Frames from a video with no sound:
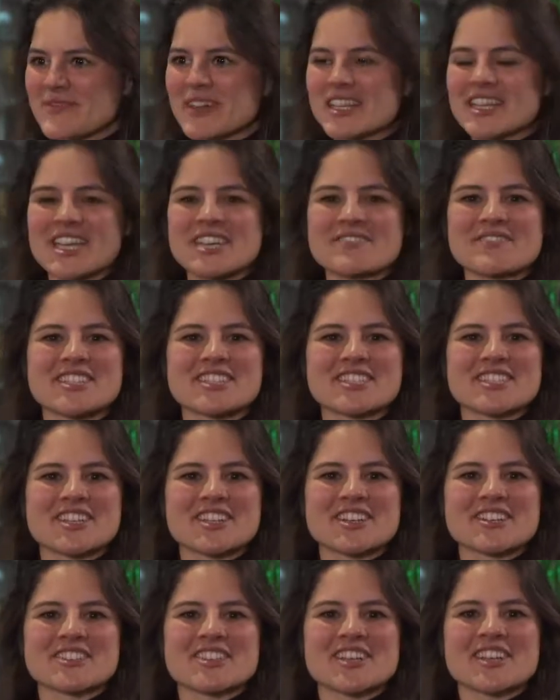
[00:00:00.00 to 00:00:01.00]
My name is
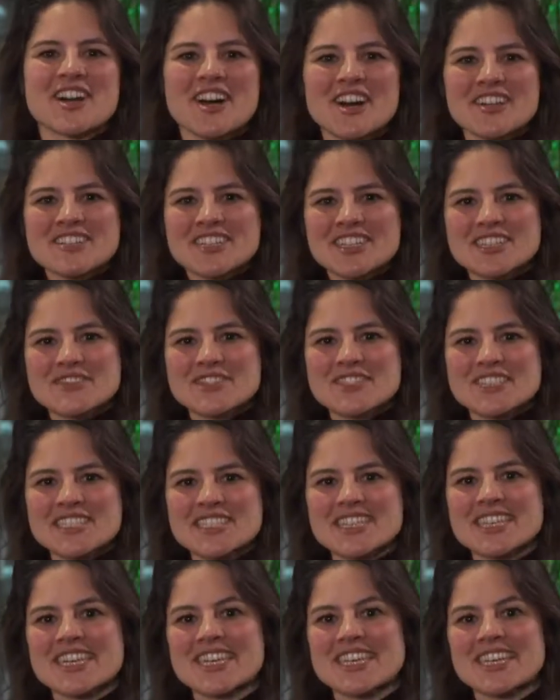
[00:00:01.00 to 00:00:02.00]
Rosanna
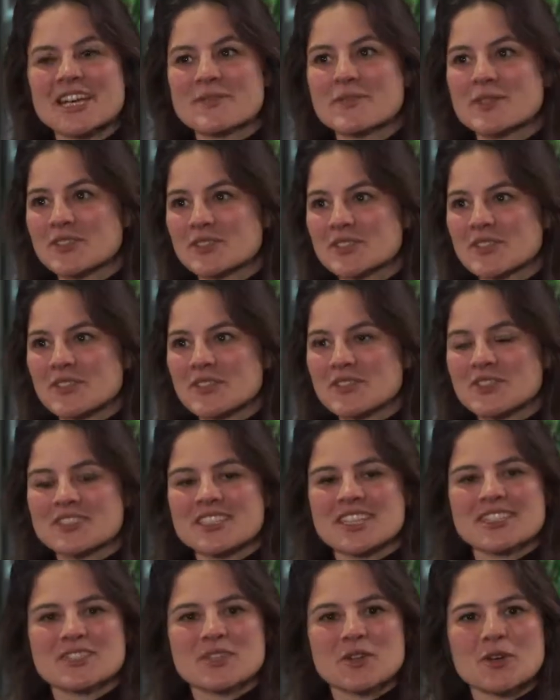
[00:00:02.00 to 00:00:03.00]
Alderliefste and I'm a
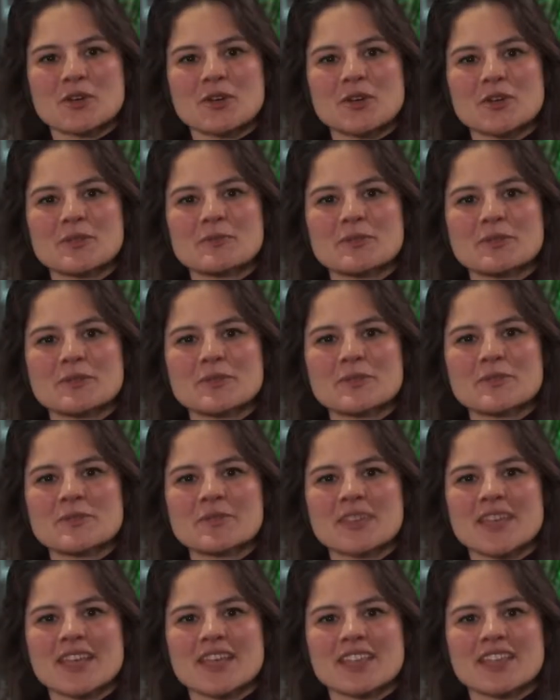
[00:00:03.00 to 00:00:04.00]
consultant at the ROC Group.
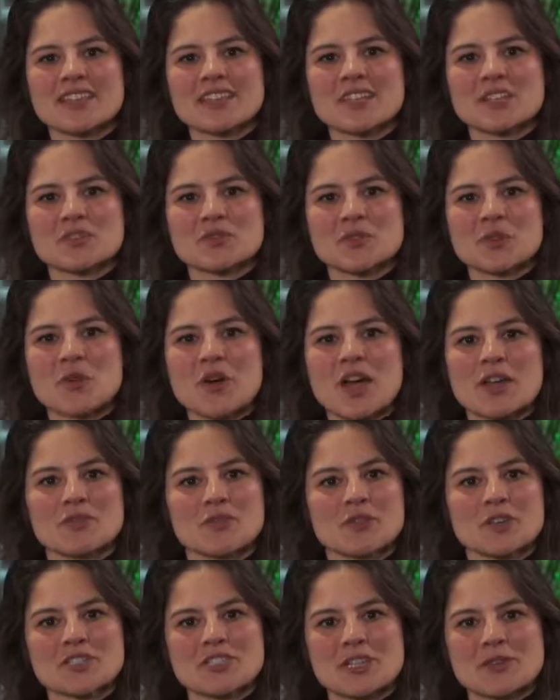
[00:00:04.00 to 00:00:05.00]
And in that role I,
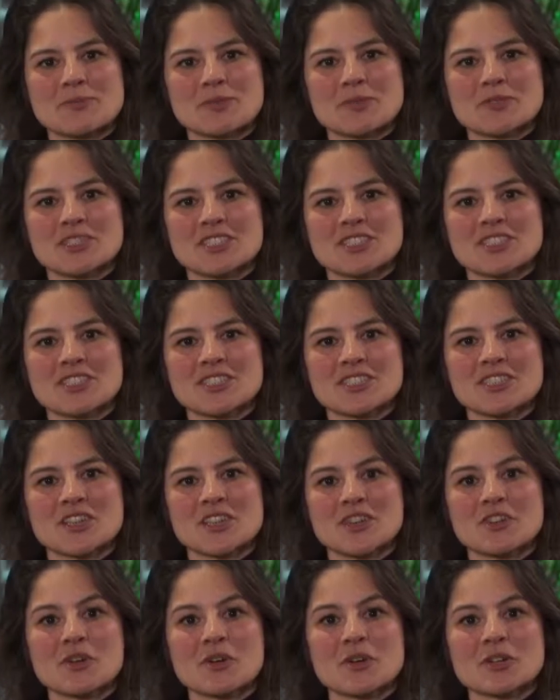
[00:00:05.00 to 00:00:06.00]
for example, teach
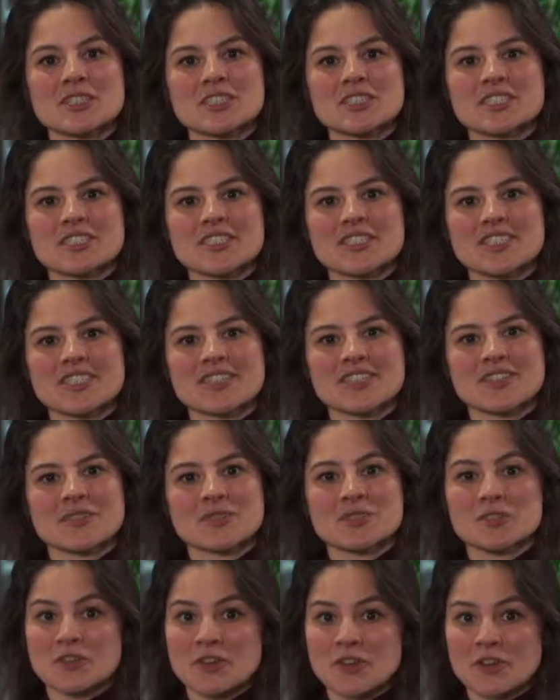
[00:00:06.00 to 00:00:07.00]
a course
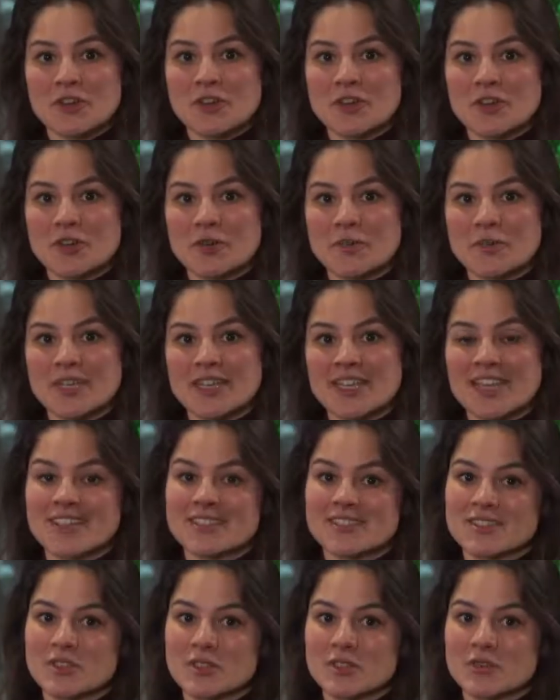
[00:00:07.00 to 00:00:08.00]
on circular economy
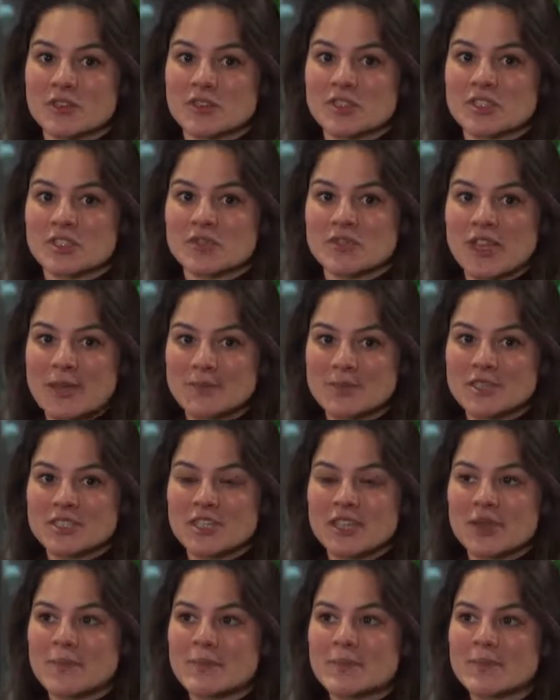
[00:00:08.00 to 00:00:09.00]
at the University of
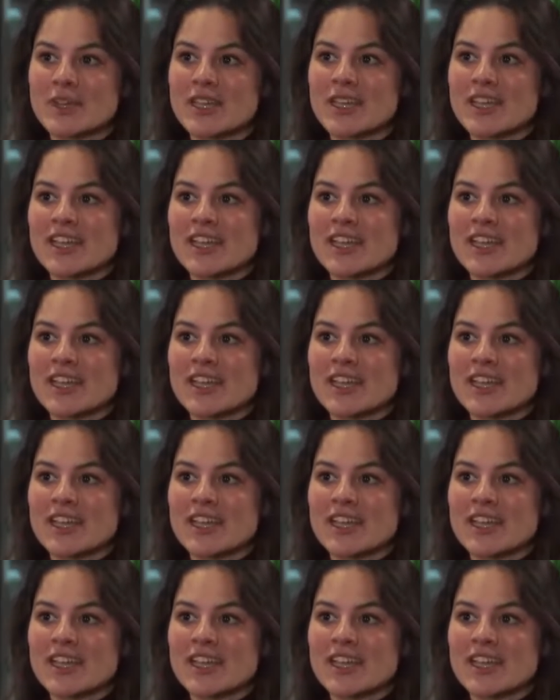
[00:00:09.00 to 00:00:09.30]
Amsterdam.